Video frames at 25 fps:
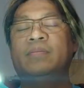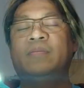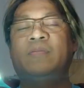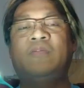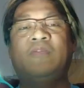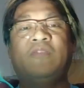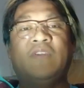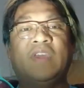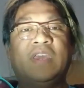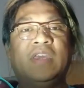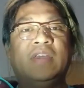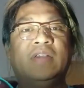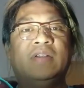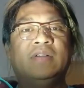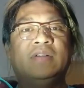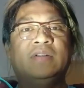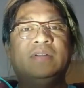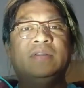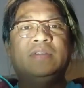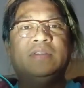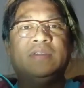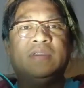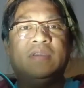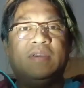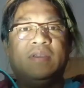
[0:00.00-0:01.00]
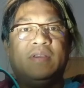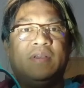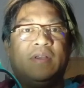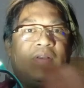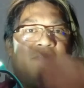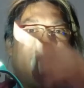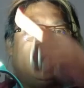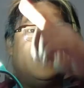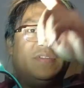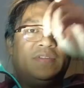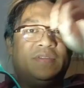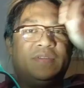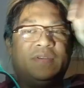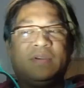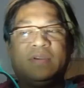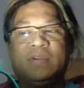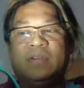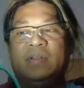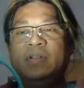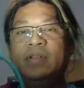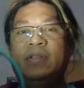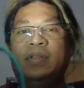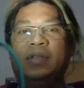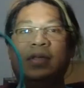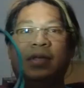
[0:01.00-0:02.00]
field of
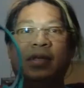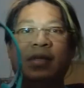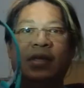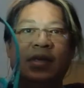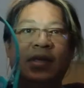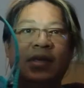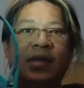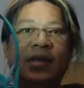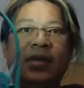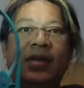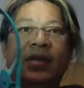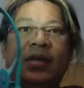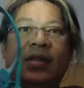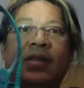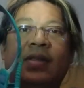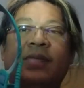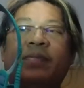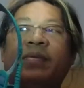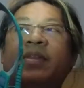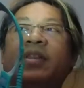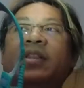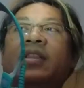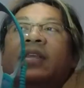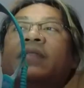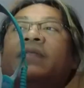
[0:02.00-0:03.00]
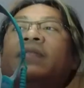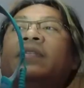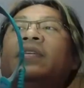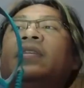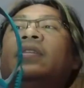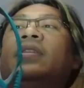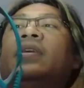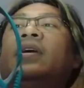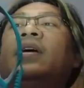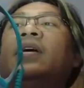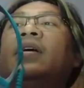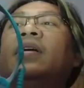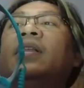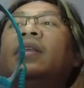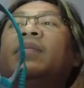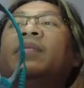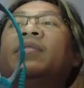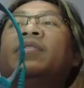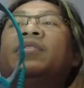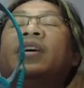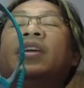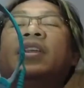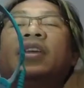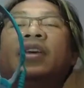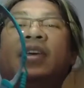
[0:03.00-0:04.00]
circle. Let me lift it there. Let me
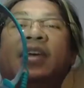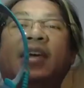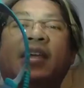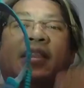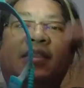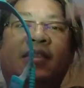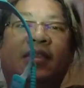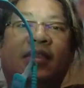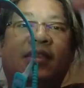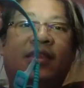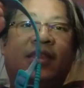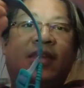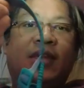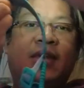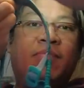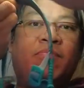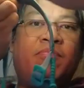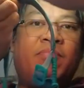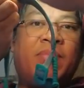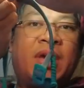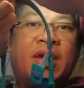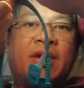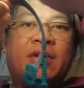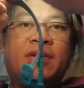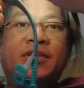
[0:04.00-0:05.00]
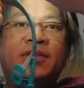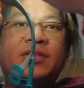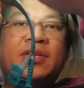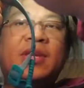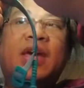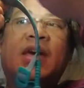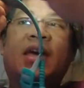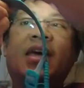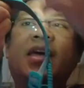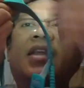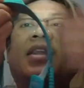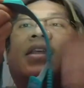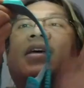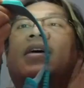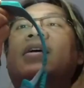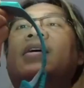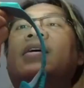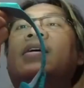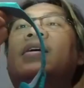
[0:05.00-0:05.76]
try to get the bigger side